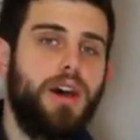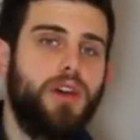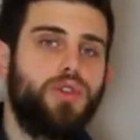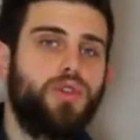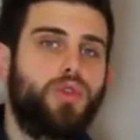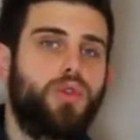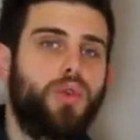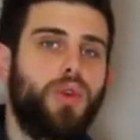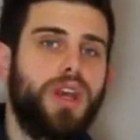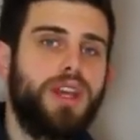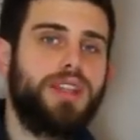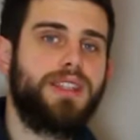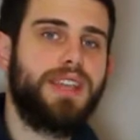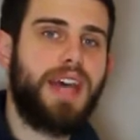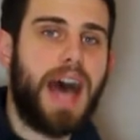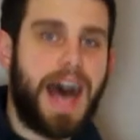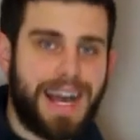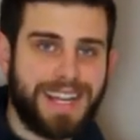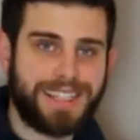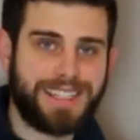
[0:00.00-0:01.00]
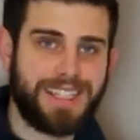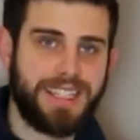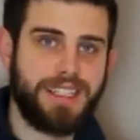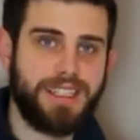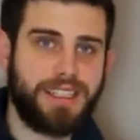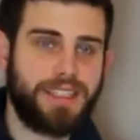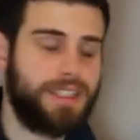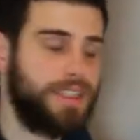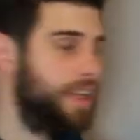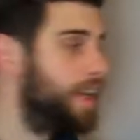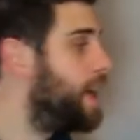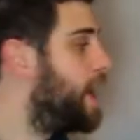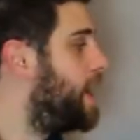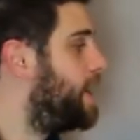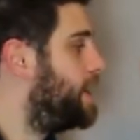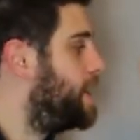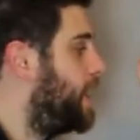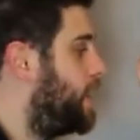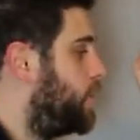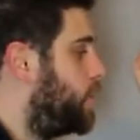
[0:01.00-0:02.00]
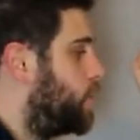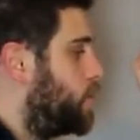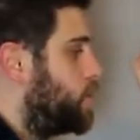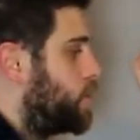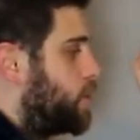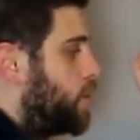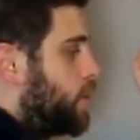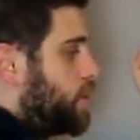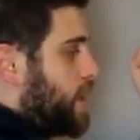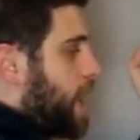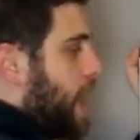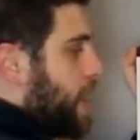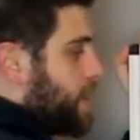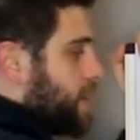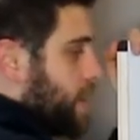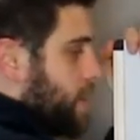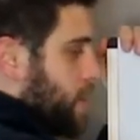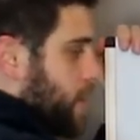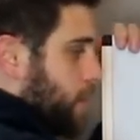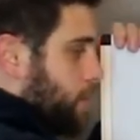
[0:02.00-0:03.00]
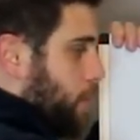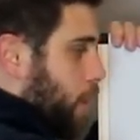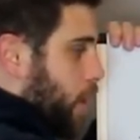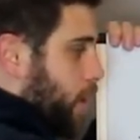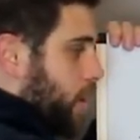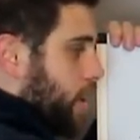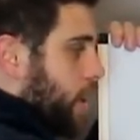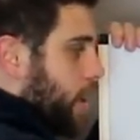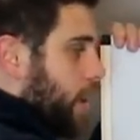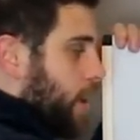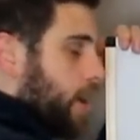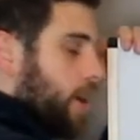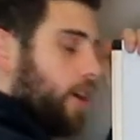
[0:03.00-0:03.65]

to create assets, and then use those assets and money